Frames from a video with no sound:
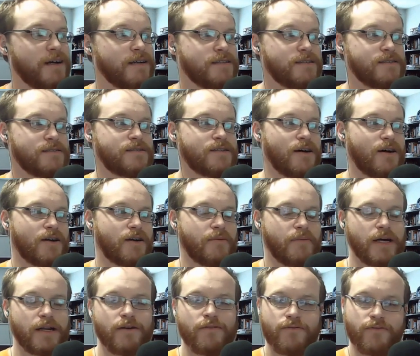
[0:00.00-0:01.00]
to talk
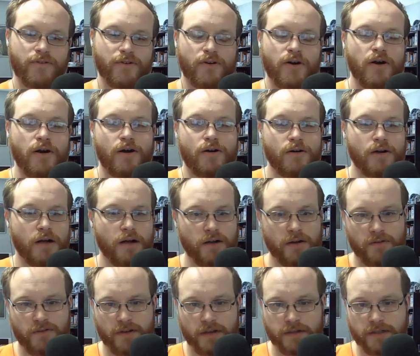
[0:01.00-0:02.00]
about it for all
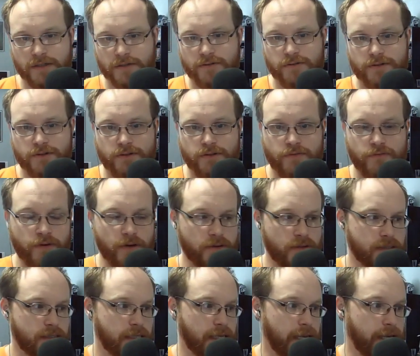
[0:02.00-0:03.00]
of you new
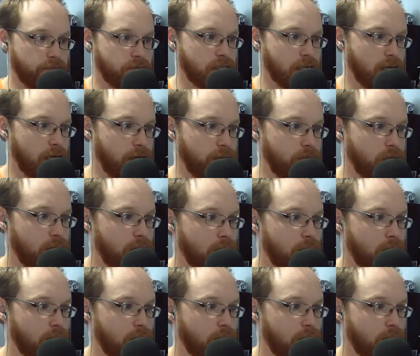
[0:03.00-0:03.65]
folks. Game time,